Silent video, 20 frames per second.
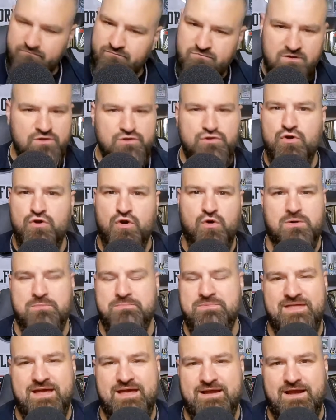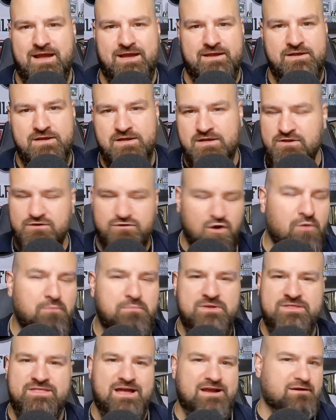You don't want to be that guy. Don't
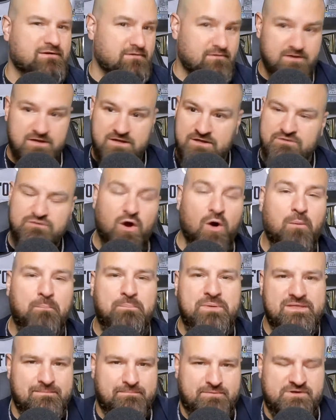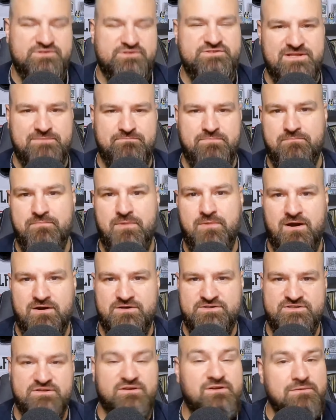be that girl. Don't be the person that
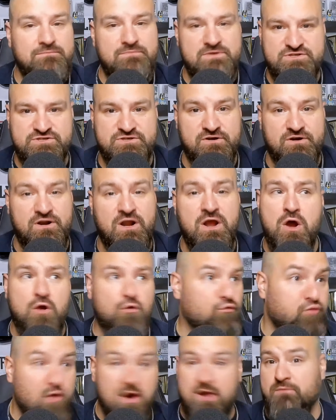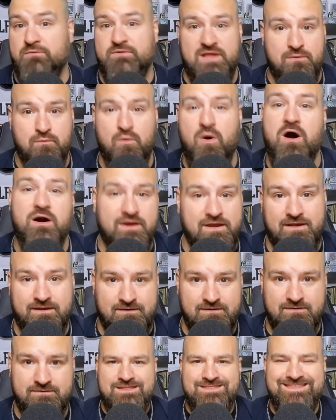bombards the commissioner right when they walk in.
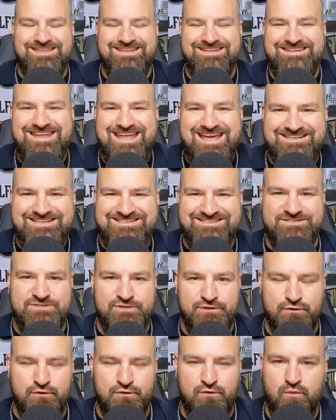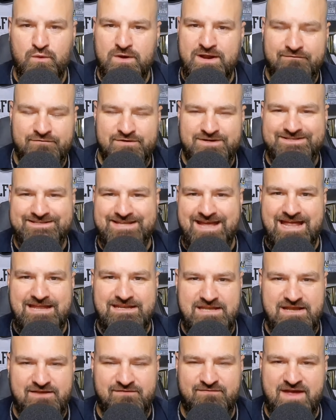The next do whenever
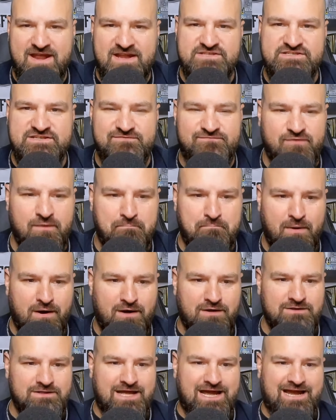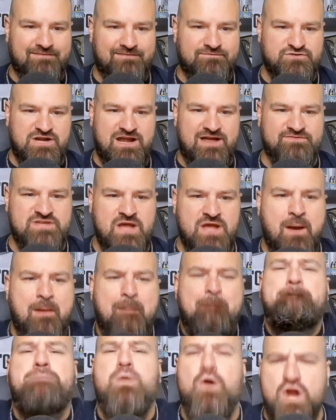attending fantasy football live drafts:
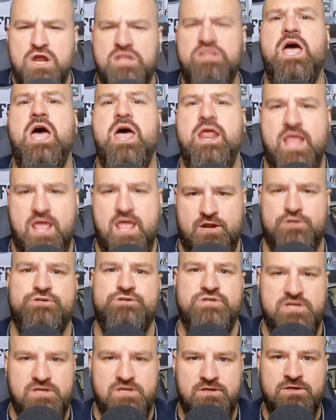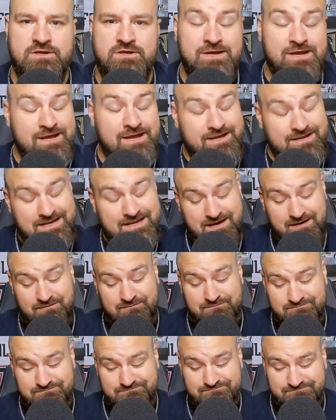bring that energy. Now,
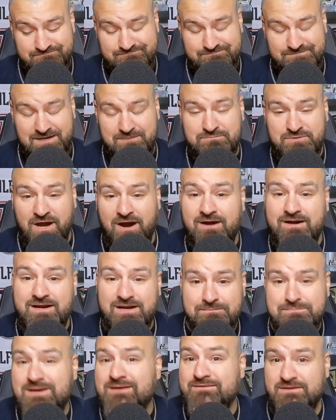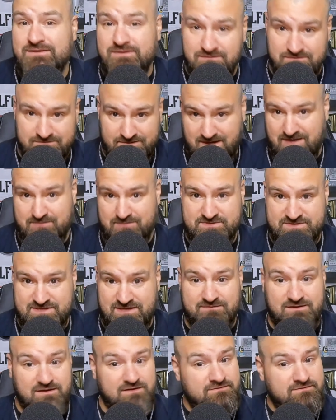I'm talking about the old timers out there.